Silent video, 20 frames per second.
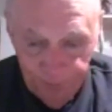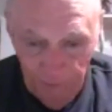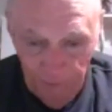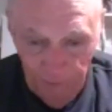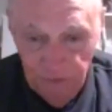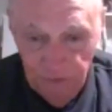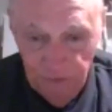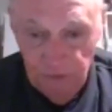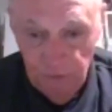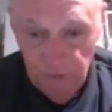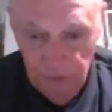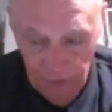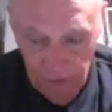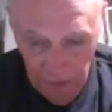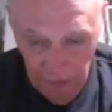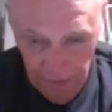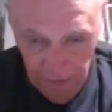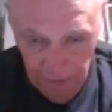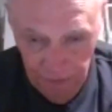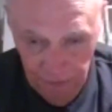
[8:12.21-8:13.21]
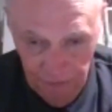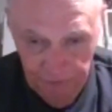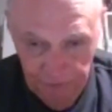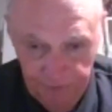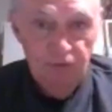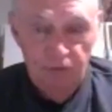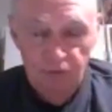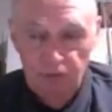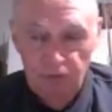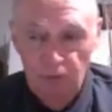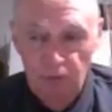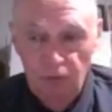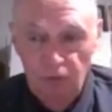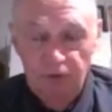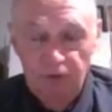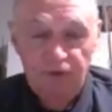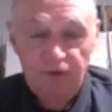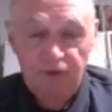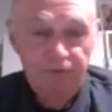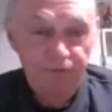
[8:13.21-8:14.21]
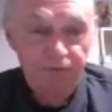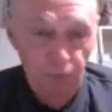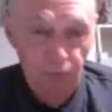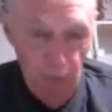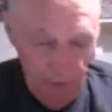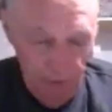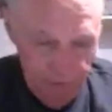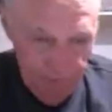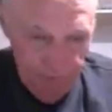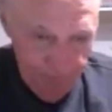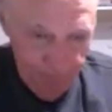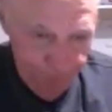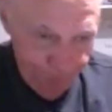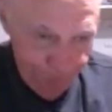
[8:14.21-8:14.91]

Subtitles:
and she was the youngest. Knew them all except for one,